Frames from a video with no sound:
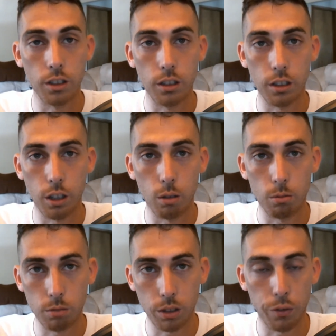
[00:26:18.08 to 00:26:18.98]
you know,
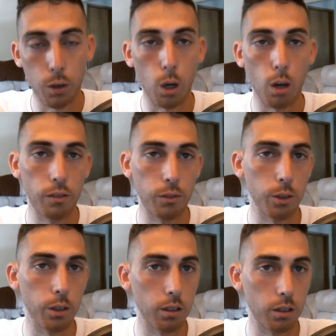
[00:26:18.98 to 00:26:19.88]
Evolve
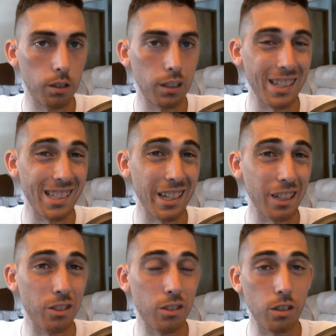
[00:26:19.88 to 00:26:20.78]
or
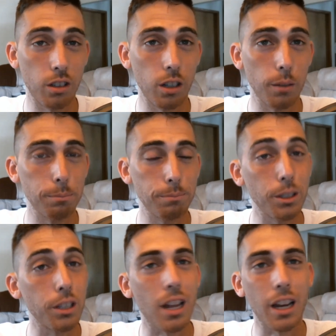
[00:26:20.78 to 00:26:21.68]
SX,
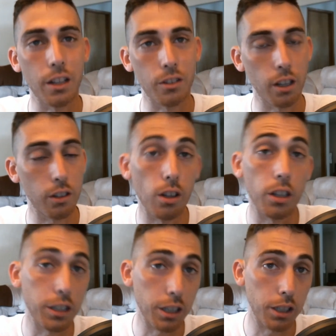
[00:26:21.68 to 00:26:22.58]
not SX, a
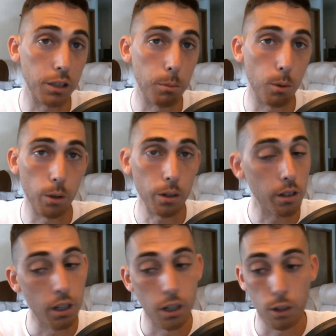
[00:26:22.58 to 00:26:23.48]
Yeehee board.
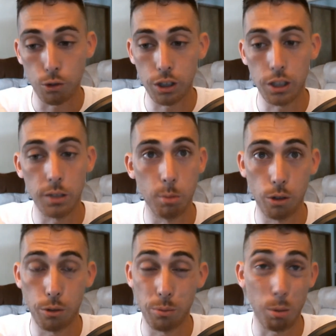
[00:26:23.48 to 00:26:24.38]
Those Yeehee
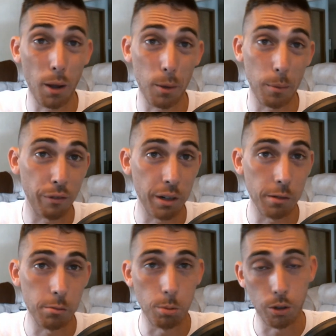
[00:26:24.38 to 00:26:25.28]
boards are probably my
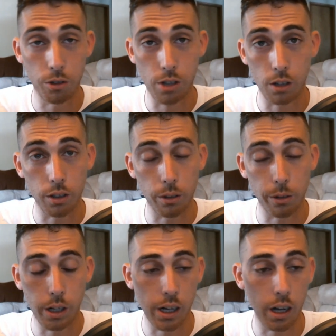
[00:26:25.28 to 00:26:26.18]
favorite boards out there
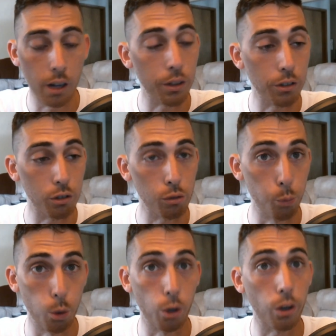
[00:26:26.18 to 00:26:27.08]
right now. They just
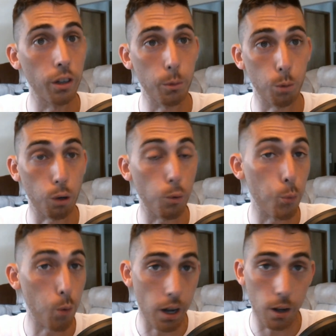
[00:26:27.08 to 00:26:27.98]
work, and they work
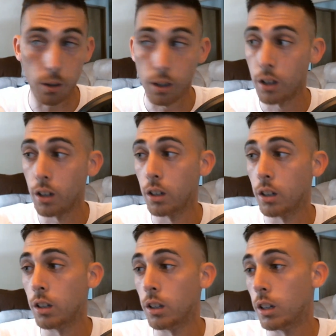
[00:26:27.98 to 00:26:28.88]
well.
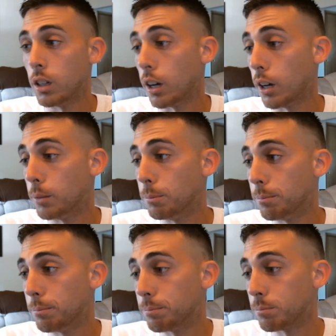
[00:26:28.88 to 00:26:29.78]

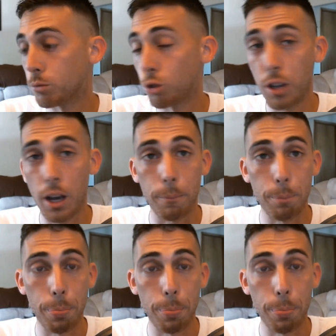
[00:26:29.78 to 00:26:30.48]
So yeah.